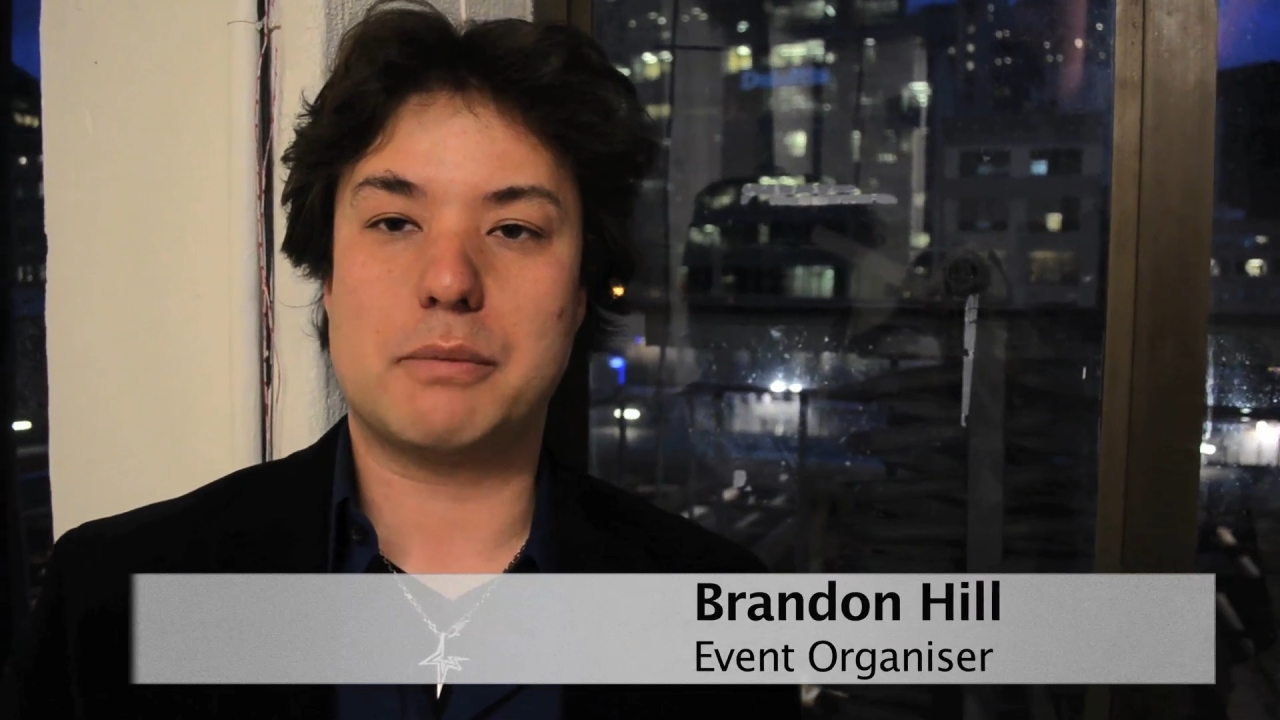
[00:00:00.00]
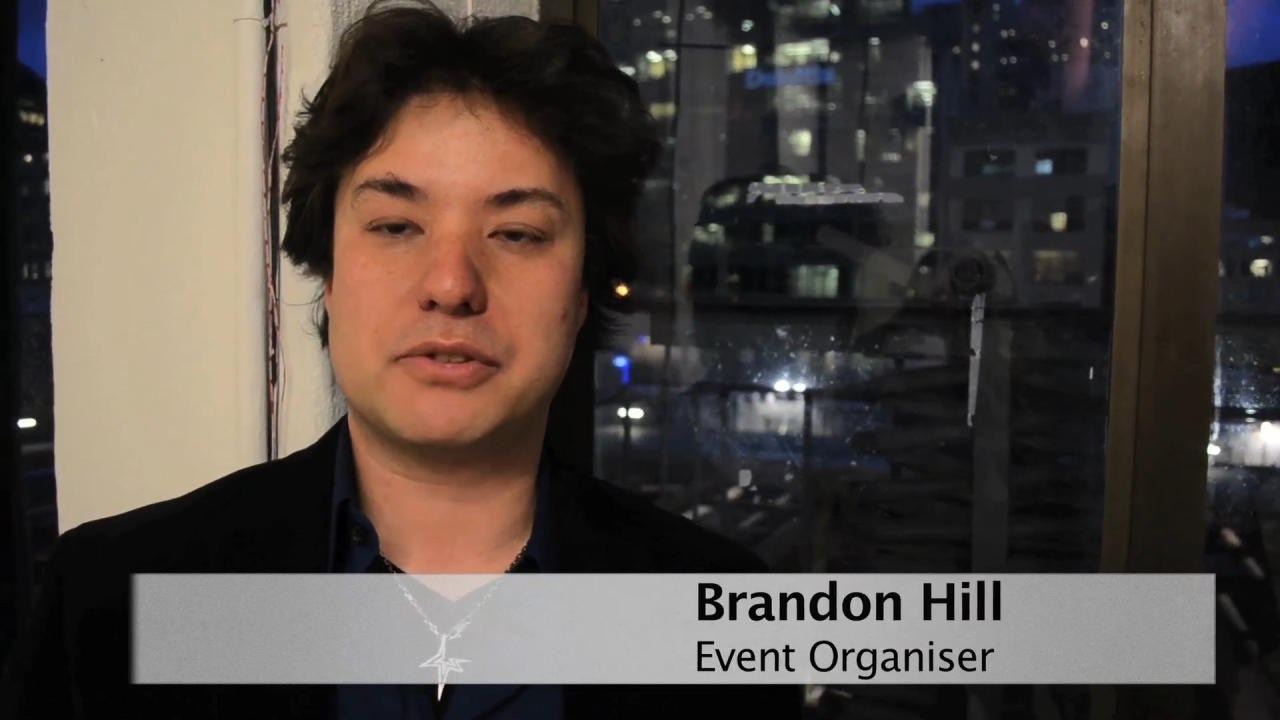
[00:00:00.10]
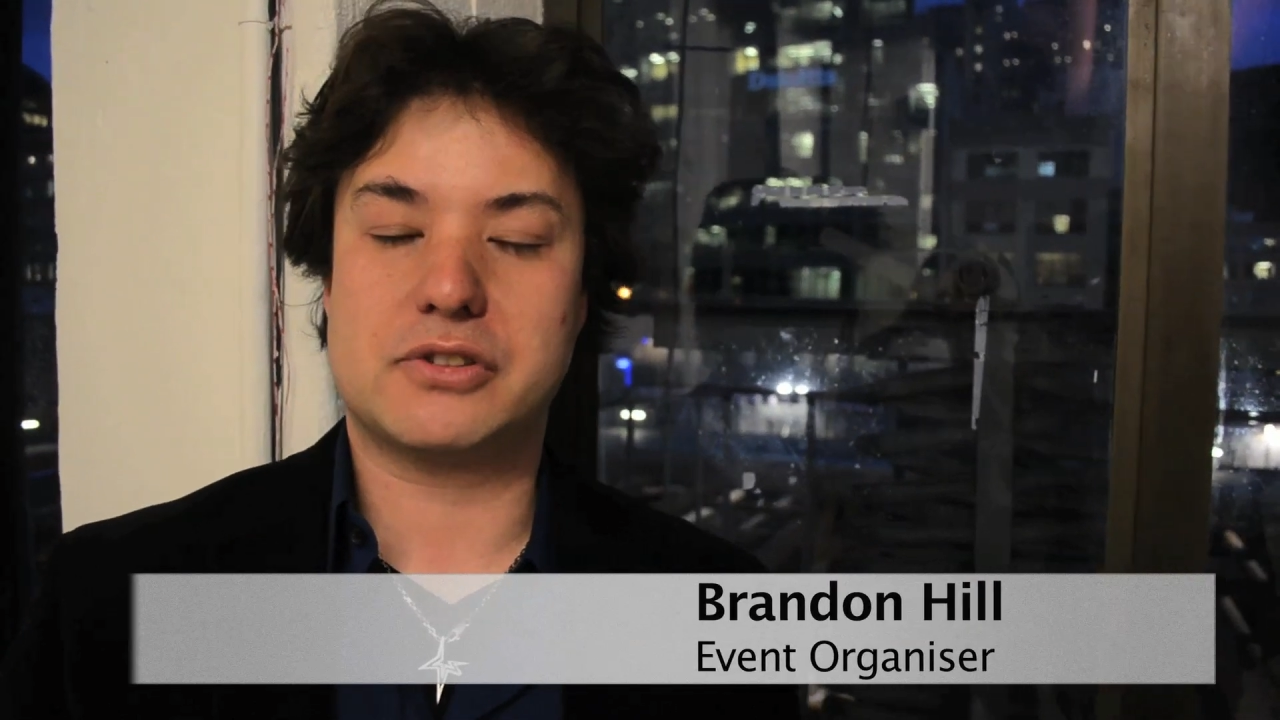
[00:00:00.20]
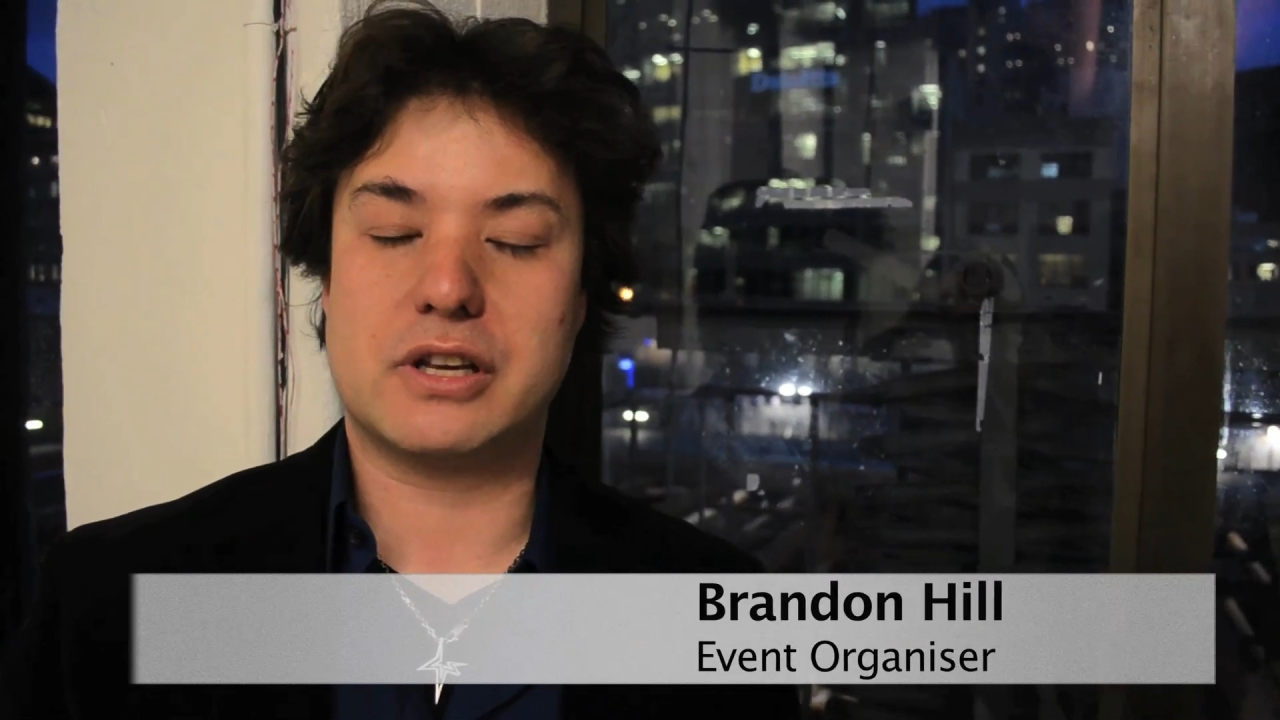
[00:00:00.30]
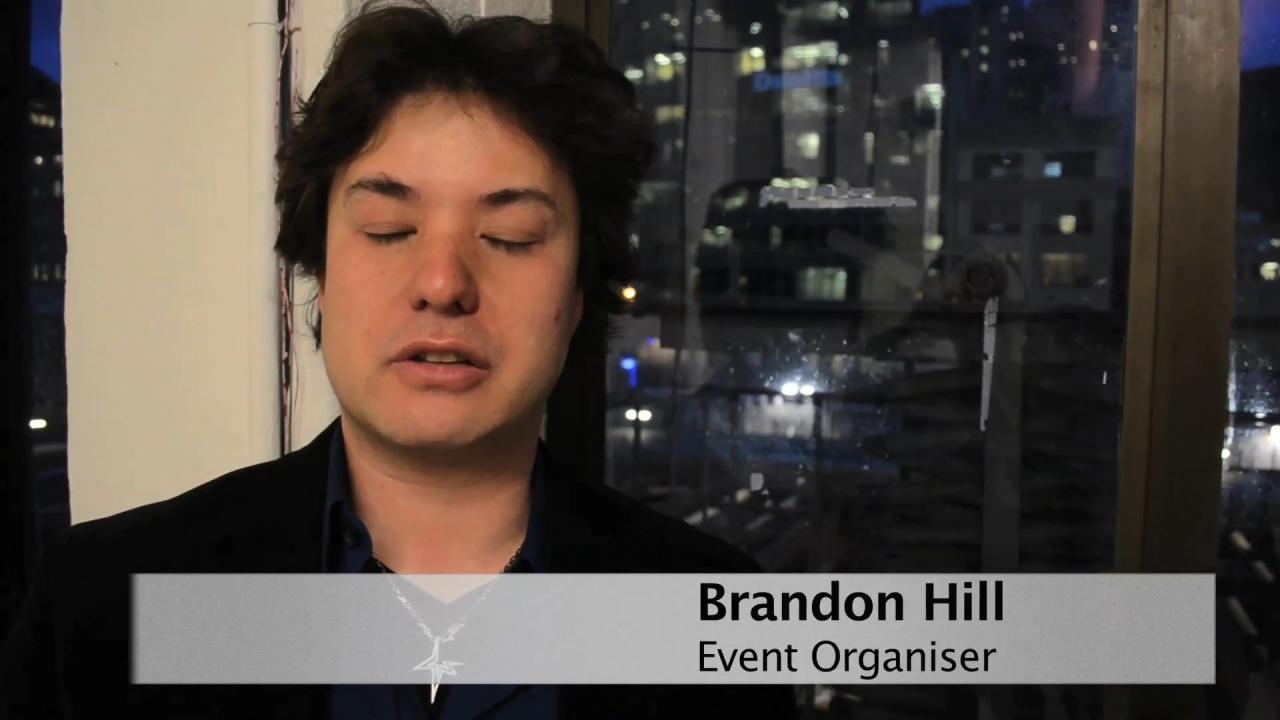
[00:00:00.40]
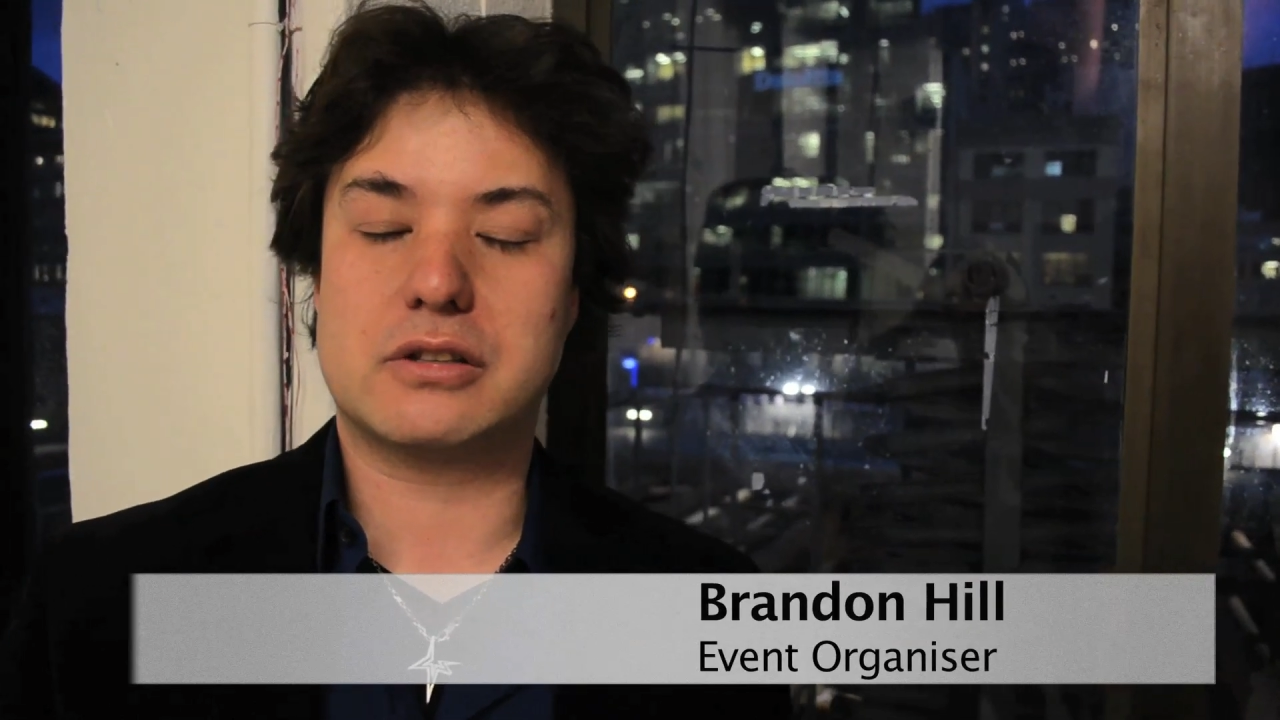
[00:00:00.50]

six